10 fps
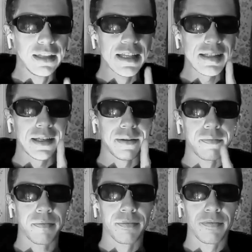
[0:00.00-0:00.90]
And
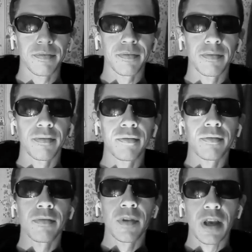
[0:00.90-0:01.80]
listen,
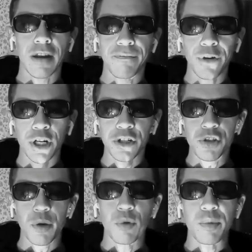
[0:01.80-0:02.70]
at
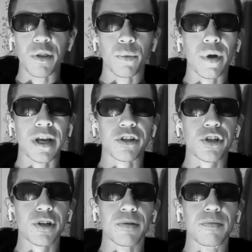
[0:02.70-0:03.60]
first it will be the
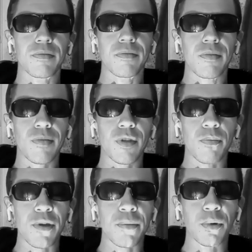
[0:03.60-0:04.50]
rich,
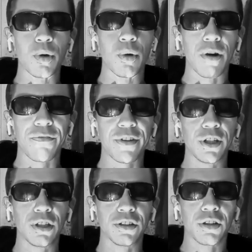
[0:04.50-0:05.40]
the people who are
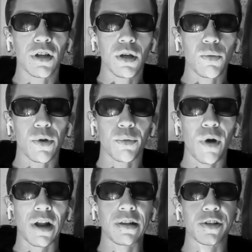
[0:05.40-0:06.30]
filled with